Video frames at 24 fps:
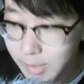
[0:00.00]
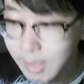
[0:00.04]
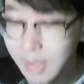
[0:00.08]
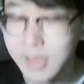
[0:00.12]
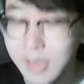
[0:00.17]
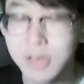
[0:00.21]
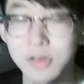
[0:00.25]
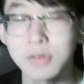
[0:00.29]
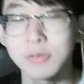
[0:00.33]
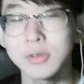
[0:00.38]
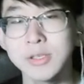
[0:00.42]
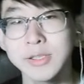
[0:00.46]

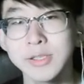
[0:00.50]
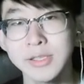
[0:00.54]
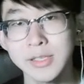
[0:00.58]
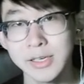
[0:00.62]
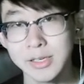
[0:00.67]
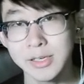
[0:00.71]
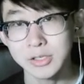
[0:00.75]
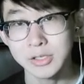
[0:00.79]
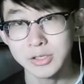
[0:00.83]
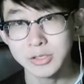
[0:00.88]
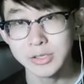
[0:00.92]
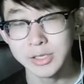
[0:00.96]
And
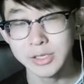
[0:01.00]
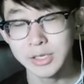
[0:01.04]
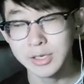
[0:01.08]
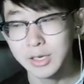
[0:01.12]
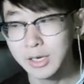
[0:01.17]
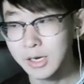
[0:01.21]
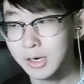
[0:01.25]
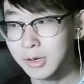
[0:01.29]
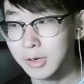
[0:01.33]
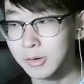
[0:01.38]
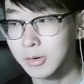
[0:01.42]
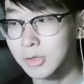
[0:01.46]
coincidentally,
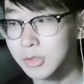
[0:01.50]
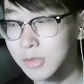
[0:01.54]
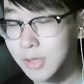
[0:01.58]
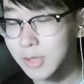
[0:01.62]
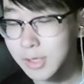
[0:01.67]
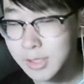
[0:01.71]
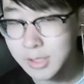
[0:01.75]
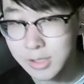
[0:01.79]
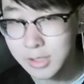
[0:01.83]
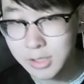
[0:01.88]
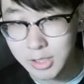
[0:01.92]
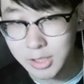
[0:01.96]
we're
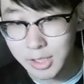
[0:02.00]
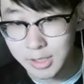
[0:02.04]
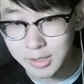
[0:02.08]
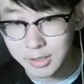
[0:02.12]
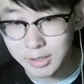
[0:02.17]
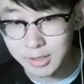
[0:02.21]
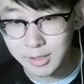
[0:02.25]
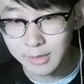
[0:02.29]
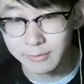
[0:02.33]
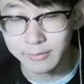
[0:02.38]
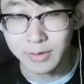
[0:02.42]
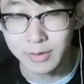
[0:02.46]
trying to
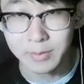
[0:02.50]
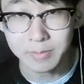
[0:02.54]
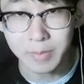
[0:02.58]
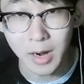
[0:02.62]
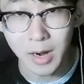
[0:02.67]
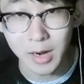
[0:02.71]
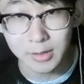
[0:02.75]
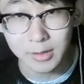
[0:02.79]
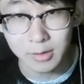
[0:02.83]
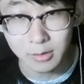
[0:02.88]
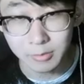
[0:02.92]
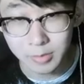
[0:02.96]
check if a
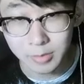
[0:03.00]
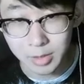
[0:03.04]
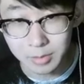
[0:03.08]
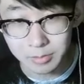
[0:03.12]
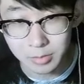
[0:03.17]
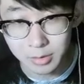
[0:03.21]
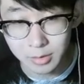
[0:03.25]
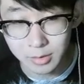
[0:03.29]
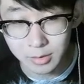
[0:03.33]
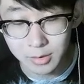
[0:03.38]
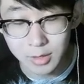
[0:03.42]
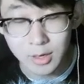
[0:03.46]
binary
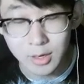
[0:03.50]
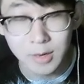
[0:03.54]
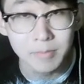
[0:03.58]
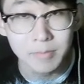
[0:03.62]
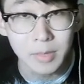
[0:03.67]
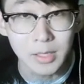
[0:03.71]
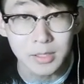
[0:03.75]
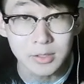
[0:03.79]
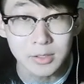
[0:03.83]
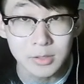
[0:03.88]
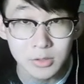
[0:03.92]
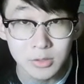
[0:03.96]
number,
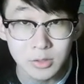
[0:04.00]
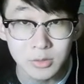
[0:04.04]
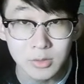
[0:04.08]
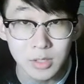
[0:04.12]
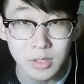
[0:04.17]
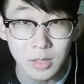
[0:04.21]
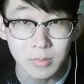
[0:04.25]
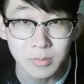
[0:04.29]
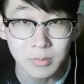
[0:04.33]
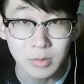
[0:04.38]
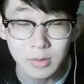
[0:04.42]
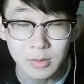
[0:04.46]
base 2
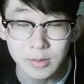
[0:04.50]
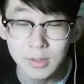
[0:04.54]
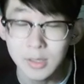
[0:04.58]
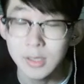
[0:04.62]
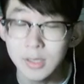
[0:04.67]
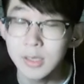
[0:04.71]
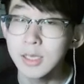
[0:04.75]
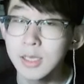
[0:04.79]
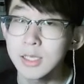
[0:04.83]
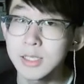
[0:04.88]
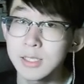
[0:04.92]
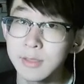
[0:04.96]
number,
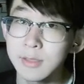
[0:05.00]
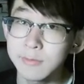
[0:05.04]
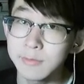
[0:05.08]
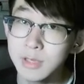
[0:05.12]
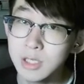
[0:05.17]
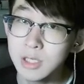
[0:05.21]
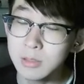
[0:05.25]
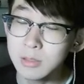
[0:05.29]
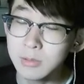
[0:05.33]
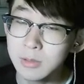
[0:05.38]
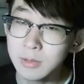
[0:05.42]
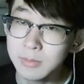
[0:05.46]
is
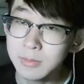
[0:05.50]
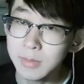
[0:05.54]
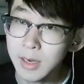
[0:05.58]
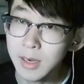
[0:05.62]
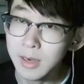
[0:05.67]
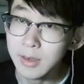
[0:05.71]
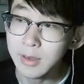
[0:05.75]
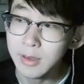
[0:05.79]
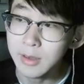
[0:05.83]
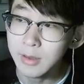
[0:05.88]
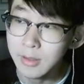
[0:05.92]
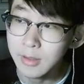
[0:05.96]
divisible
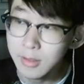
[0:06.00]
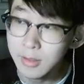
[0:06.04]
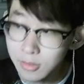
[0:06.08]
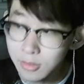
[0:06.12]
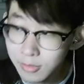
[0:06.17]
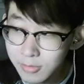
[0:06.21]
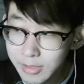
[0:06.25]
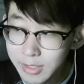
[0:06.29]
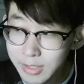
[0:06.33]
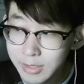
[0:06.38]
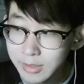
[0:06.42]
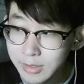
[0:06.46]
by
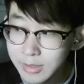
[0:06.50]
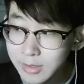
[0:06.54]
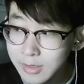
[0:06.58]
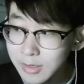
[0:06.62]
3,